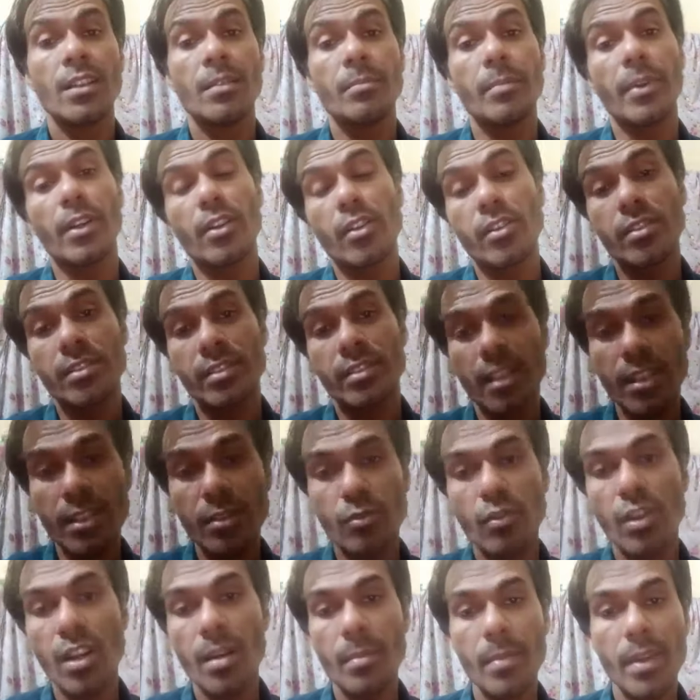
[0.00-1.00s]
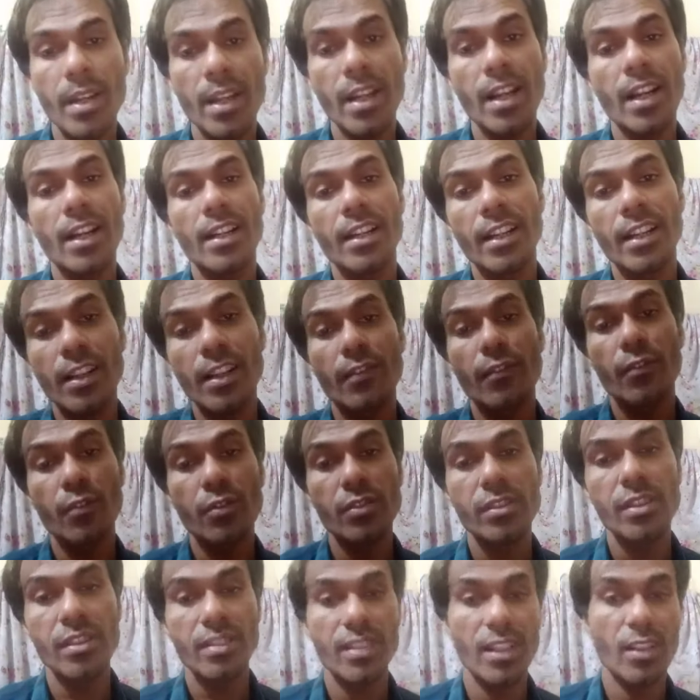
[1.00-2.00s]
Because these Colombian electrical
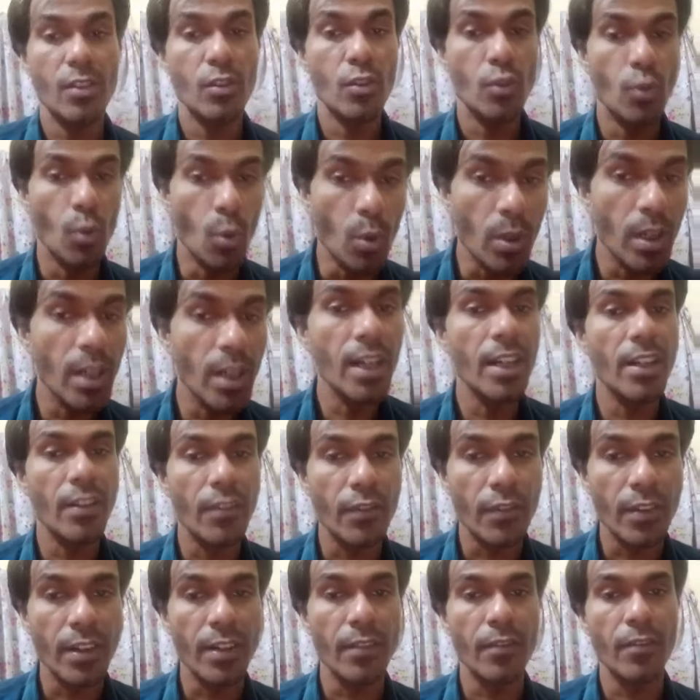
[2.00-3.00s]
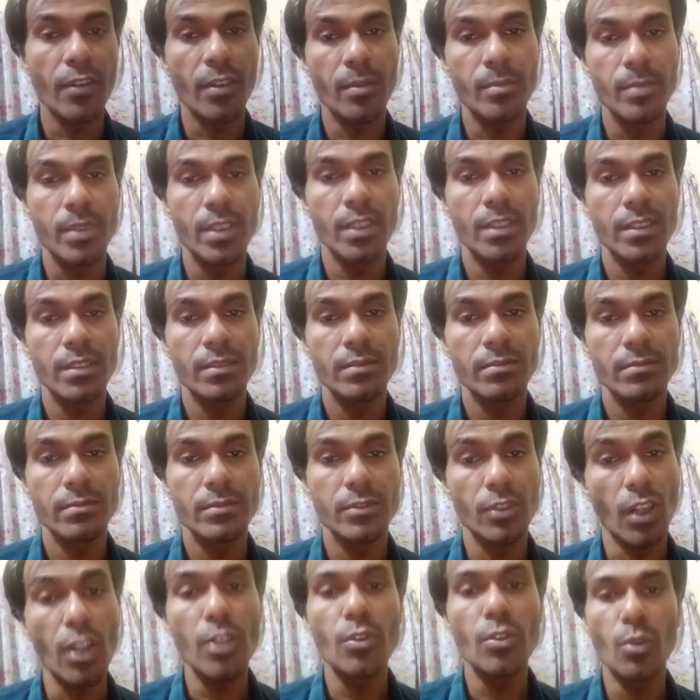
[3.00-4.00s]
forces are totally different from the,
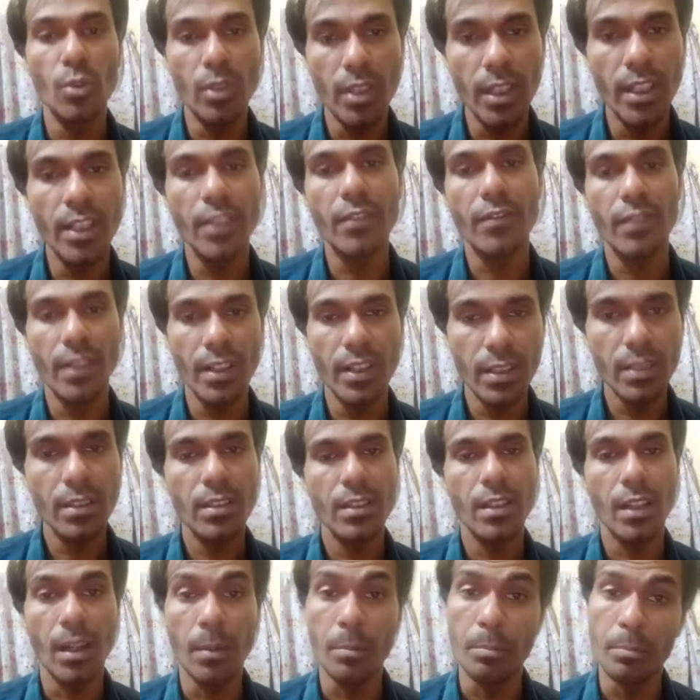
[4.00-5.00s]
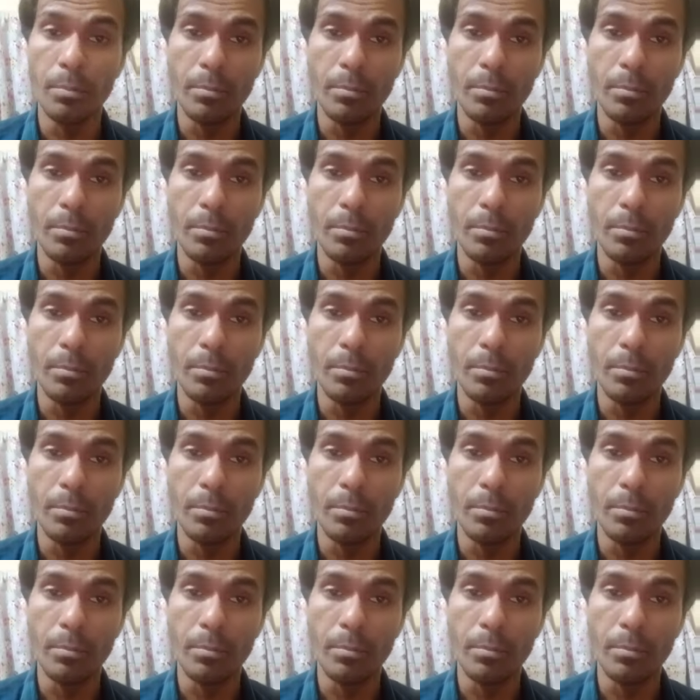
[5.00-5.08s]
not totally different, a